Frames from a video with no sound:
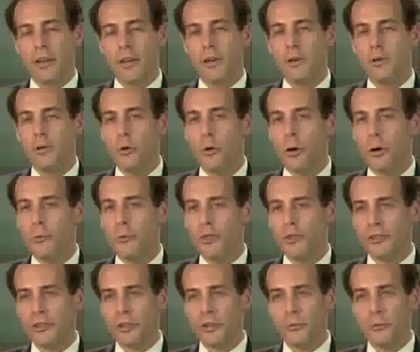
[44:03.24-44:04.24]

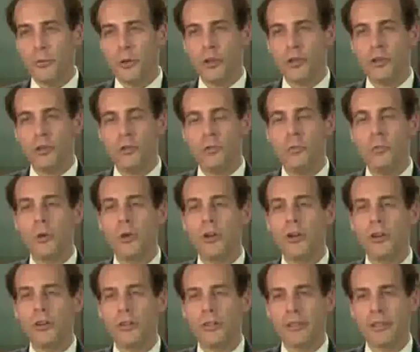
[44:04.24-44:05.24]
enormous commercial
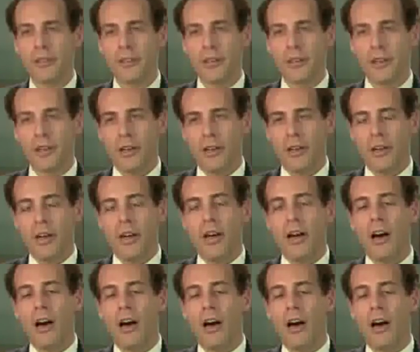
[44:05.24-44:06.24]
worth
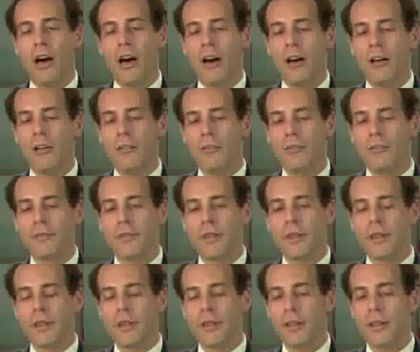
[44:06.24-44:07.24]
of
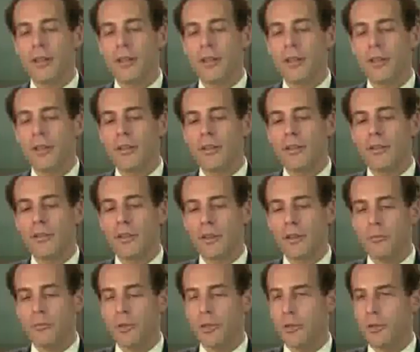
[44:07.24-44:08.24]
the
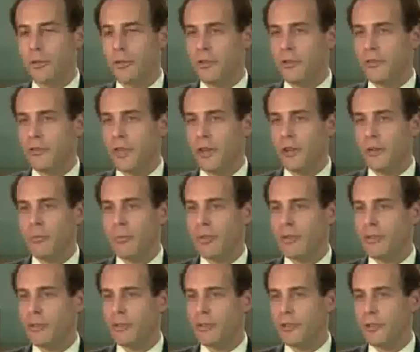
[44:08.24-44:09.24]
computer
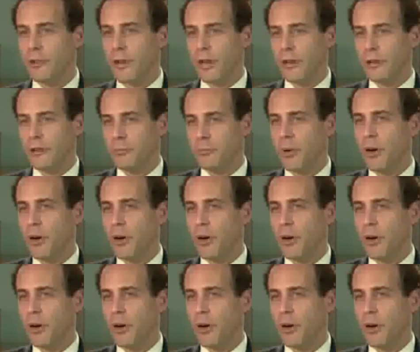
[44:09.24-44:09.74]
developments at Xerox